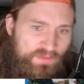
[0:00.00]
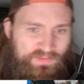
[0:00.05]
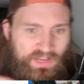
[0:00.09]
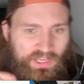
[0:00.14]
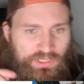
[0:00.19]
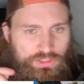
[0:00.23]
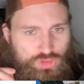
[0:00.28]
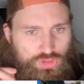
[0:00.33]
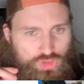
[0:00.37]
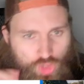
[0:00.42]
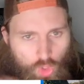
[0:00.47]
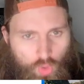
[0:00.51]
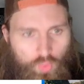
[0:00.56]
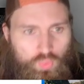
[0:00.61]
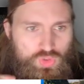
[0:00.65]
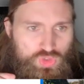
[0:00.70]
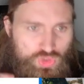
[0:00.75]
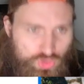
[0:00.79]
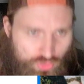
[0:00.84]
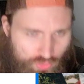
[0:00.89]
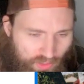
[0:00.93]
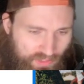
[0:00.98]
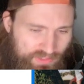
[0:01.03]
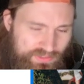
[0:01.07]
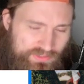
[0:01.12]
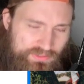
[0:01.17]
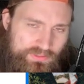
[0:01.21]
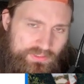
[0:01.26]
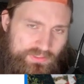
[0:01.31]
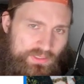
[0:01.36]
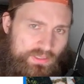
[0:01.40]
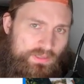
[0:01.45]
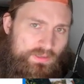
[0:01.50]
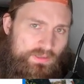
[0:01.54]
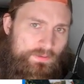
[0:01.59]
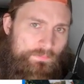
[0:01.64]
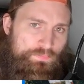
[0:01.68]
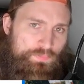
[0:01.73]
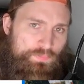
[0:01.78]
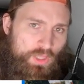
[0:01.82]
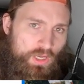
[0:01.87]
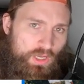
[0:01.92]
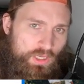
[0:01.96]
I don't trust
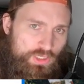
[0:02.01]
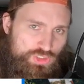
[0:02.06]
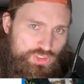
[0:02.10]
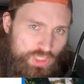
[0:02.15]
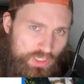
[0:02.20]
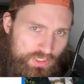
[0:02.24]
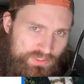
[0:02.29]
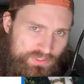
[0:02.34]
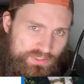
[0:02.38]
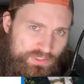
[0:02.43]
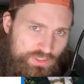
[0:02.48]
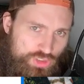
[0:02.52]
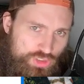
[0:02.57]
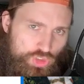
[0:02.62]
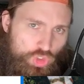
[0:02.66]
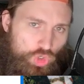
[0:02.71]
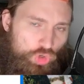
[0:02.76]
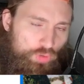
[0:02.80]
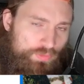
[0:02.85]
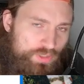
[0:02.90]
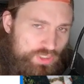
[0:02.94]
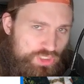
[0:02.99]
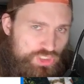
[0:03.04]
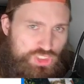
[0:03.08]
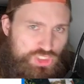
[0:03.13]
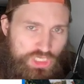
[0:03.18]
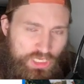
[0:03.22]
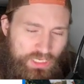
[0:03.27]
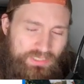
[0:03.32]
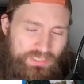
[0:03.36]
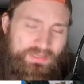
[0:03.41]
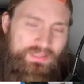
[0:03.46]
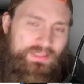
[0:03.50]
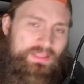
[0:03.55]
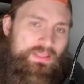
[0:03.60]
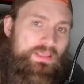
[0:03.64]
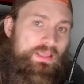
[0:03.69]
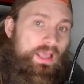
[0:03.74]
Dustin Jacoby's chin.